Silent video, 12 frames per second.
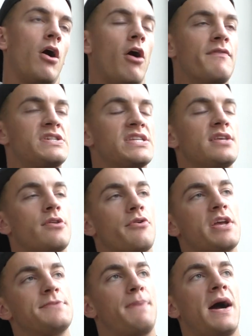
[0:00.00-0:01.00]
obviously there
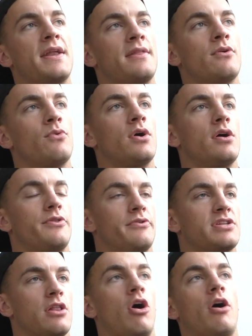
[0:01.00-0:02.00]
is bad in the world, there
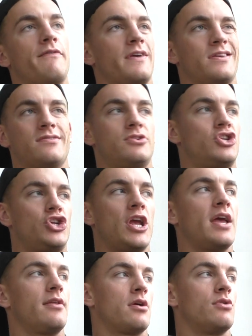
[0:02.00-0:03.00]
is a lot of, like,
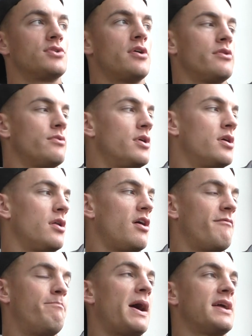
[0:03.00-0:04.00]
shit that goes on in the world, a
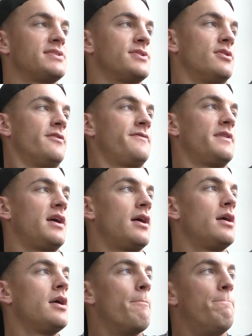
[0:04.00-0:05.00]
lot of bad stuff and that,